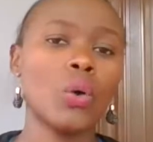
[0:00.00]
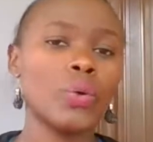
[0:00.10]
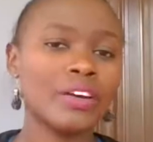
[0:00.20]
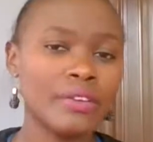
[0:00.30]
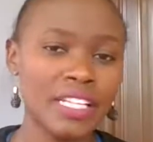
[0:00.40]
we
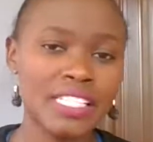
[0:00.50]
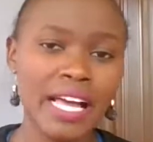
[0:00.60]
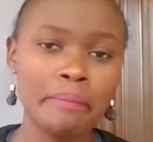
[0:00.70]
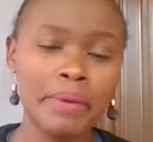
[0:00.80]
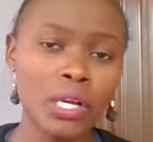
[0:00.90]
create
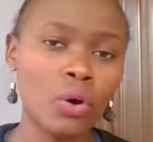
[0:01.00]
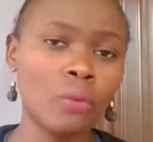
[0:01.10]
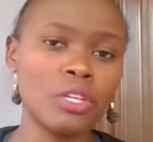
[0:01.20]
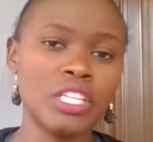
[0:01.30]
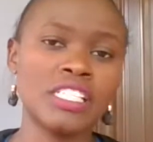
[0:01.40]
a big
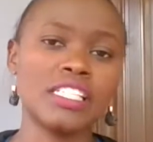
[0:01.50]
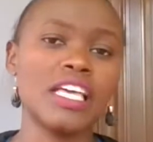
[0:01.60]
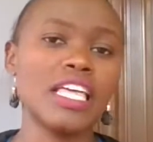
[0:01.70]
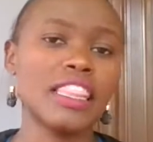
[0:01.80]
community